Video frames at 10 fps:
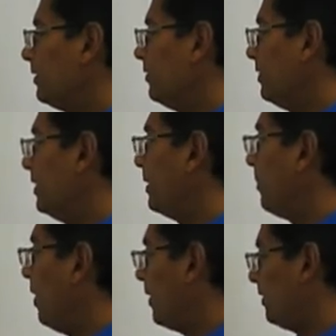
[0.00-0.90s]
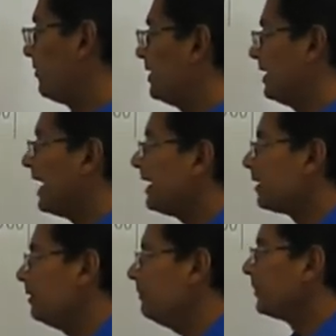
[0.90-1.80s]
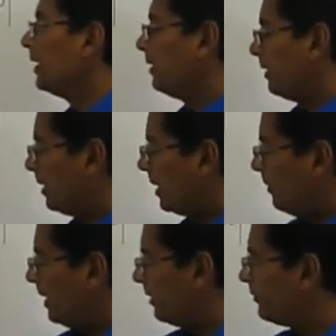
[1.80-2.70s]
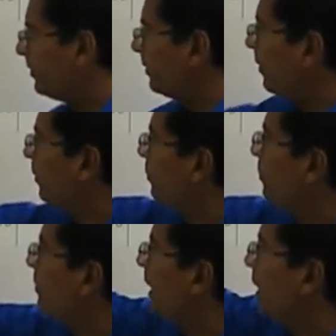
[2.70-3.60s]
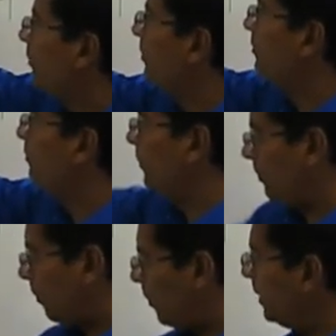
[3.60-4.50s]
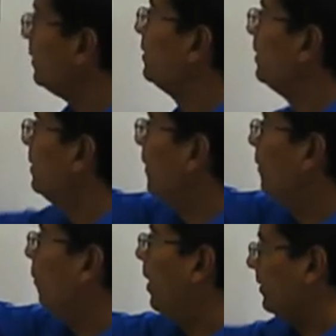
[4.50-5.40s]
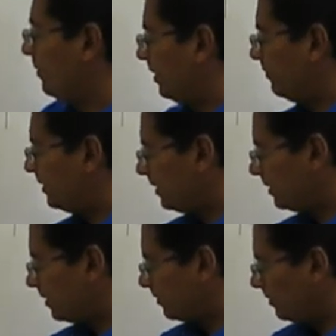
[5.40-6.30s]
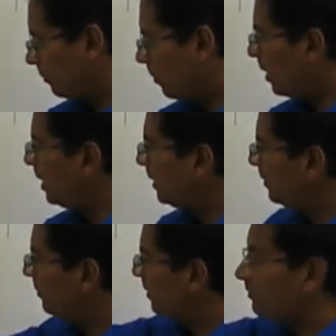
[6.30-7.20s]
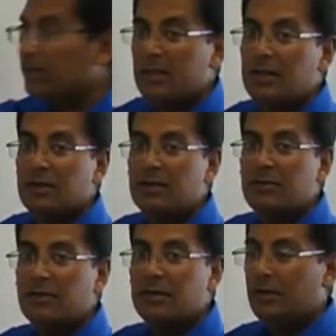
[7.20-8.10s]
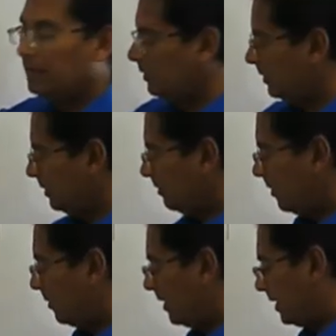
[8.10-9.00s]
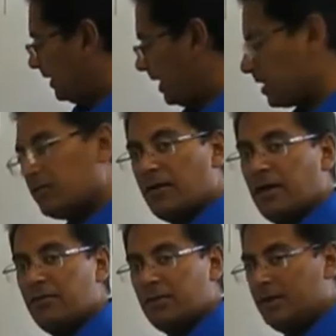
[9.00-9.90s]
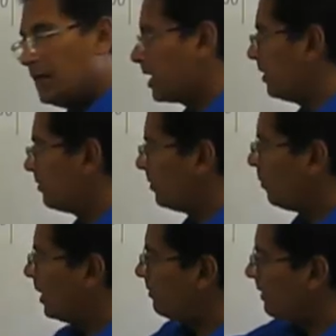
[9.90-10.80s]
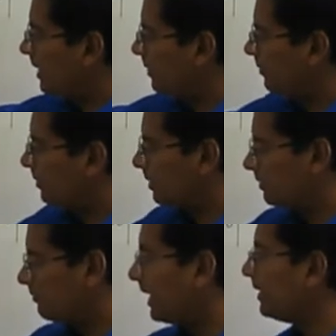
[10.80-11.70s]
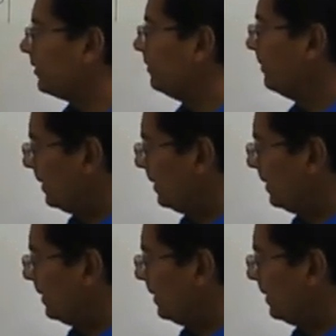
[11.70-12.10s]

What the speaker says: can see a plot of the data. We have 0, 2,000, the first point, 1, 1,700, 1, 1,700. Remember, the X values are years and the Y values are the value.